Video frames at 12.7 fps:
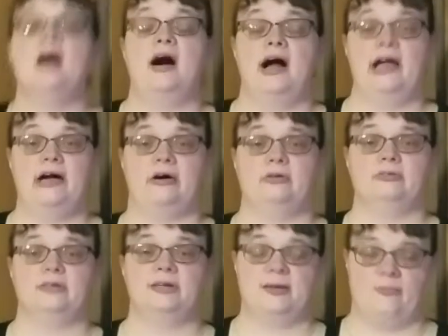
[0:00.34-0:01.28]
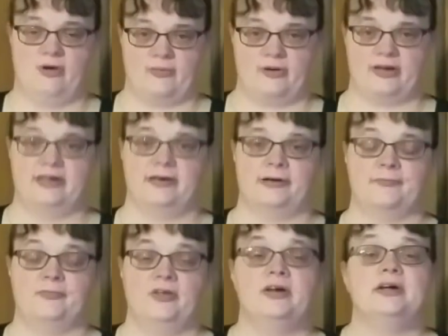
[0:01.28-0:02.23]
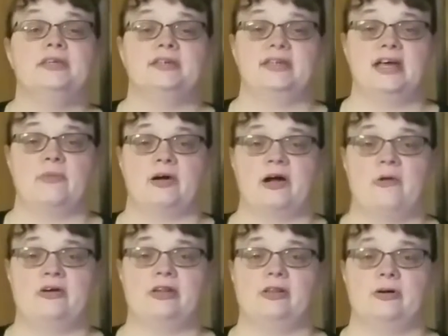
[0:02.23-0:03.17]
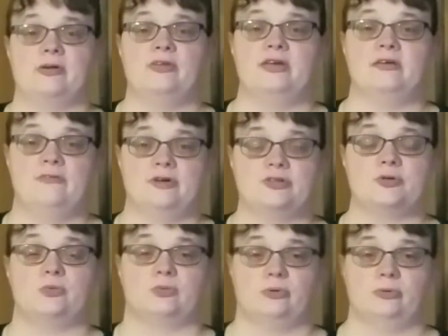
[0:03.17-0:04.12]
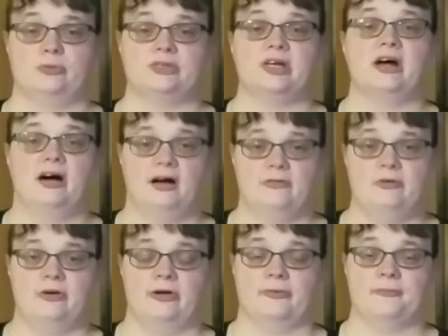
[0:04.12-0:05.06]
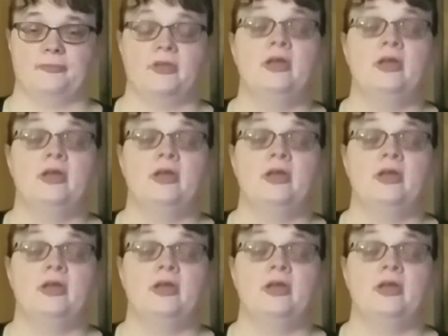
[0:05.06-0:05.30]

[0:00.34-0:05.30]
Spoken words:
Hi all, Kim Wyrock here. Today we're going to learn the official rules of Uno.